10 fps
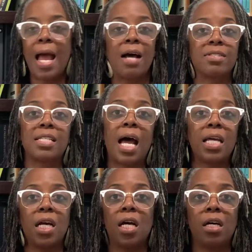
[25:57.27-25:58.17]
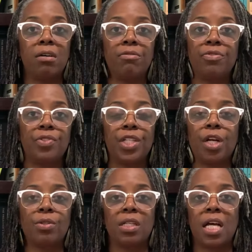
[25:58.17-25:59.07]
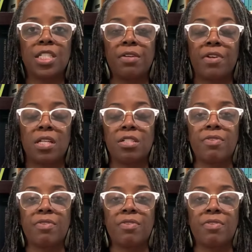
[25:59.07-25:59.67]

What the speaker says: outside of, you know, the Logic of English